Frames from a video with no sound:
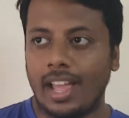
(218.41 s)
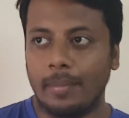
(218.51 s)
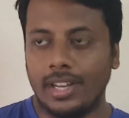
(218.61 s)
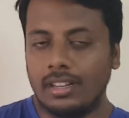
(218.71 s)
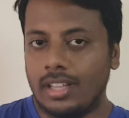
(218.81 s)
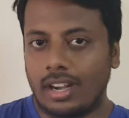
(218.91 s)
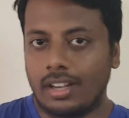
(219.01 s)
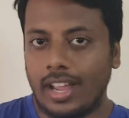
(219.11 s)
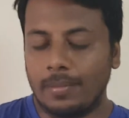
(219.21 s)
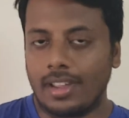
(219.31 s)
I mean, there are
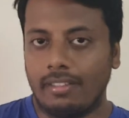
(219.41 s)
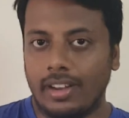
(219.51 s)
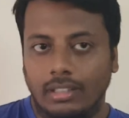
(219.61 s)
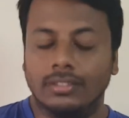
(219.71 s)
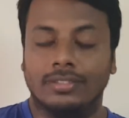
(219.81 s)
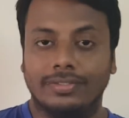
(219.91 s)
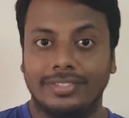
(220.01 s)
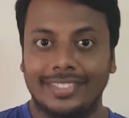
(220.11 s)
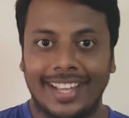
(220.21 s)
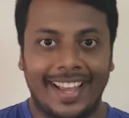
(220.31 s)
times I
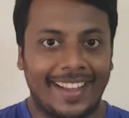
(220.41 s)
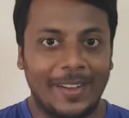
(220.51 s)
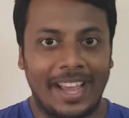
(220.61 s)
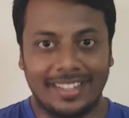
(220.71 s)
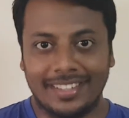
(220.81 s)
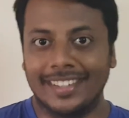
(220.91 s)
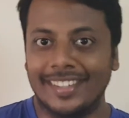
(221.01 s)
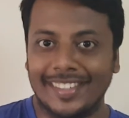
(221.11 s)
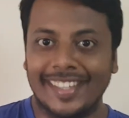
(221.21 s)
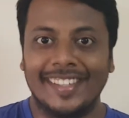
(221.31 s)
went at
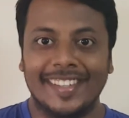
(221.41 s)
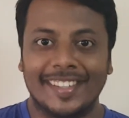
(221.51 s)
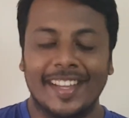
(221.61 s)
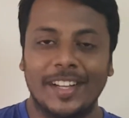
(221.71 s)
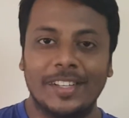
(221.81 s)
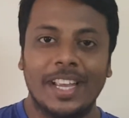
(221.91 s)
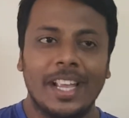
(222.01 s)
certain scenes as such,